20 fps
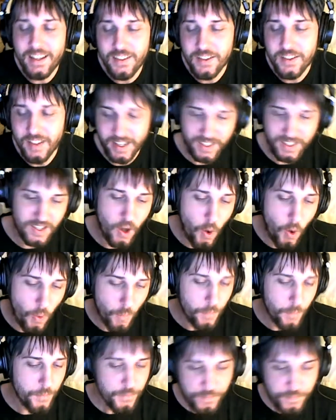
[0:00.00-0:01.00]
They're like, "Yo,
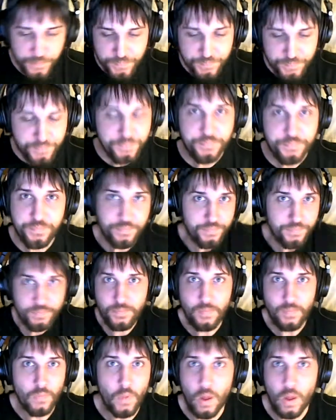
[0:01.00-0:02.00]

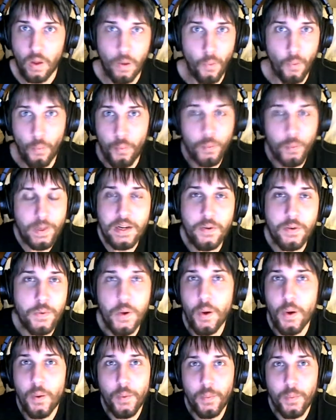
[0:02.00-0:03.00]
we don't
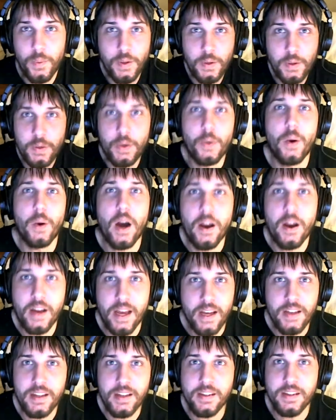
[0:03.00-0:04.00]
know how to
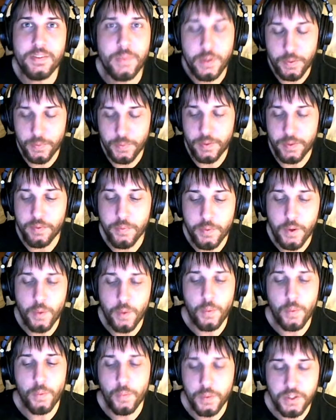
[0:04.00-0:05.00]
end this. We don't
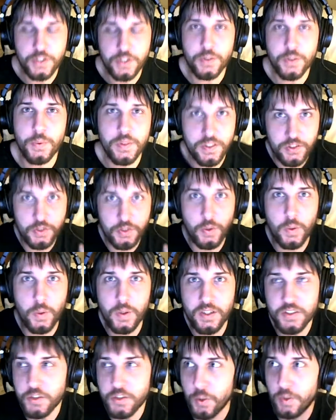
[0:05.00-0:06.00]
know what to do with the
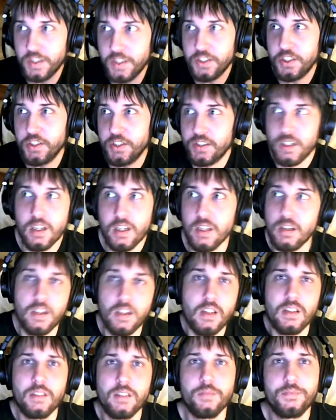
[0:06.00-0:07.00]
story. So let's
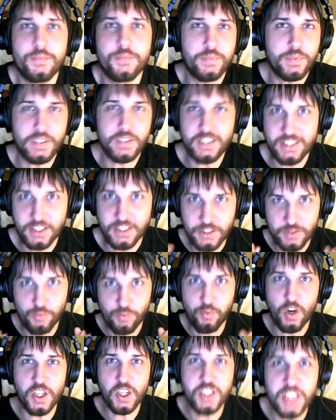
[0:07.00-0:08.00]
just
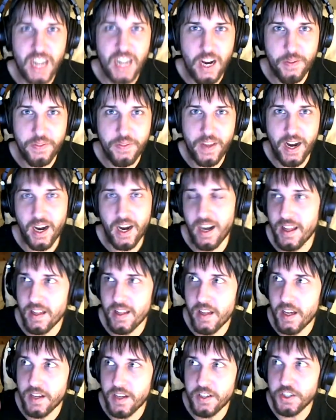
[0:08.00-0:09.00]
rush it out there and
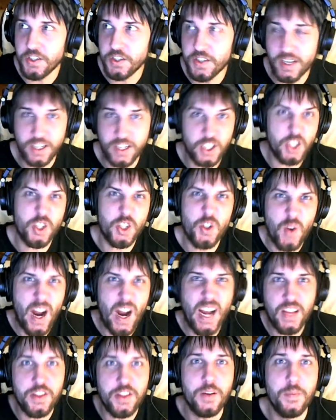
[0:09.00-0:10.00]
then just like
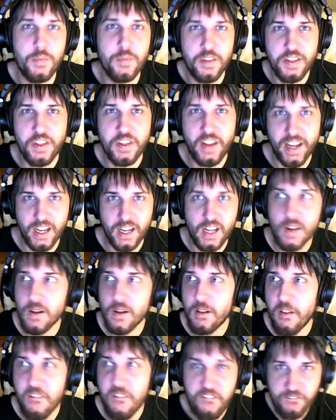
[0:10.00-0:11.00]
distract them with like
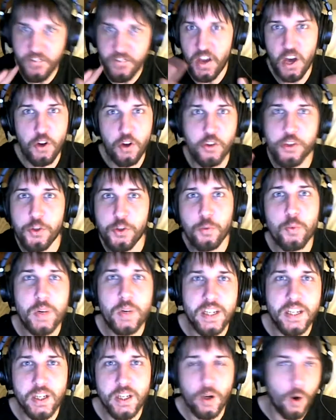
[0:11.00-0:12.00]
fail
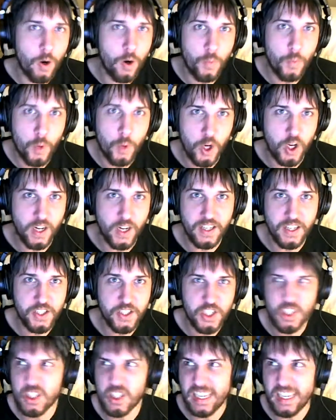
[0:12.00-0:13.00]
3D artwork and
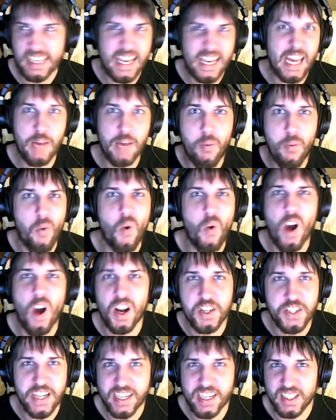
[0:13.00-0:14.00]
just like
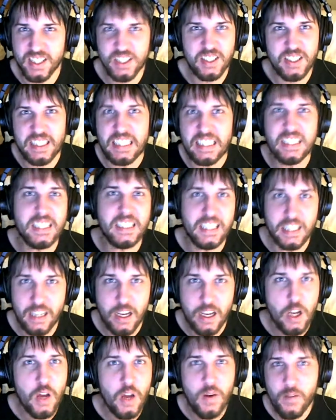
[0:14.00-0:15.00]
K-Project stealing
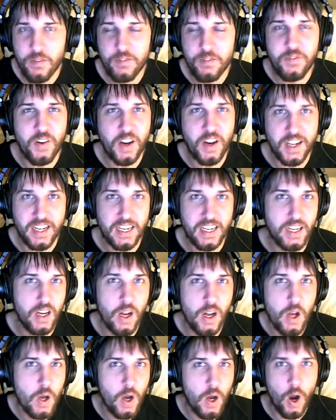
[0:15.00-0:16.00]
fucking
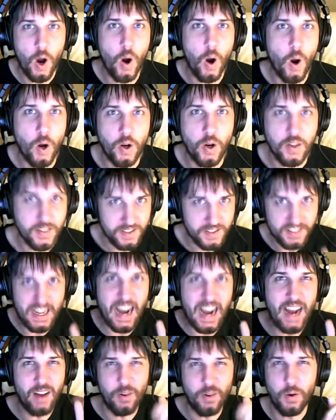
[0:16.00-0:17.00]
art
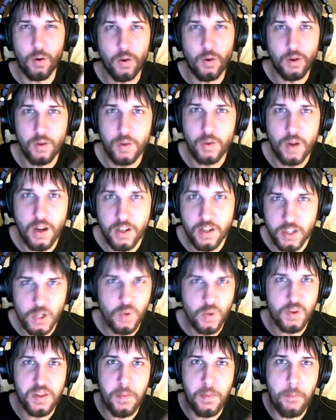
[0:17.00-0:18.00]
style, you know,
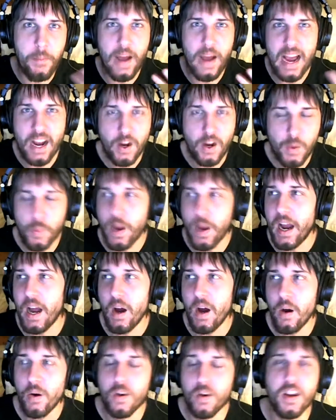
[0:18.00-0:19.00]
with the
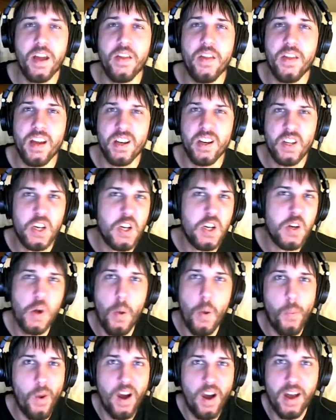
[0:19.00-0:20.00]
background. And then you know
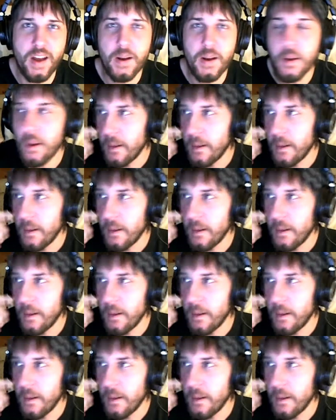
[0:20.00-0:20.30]
what?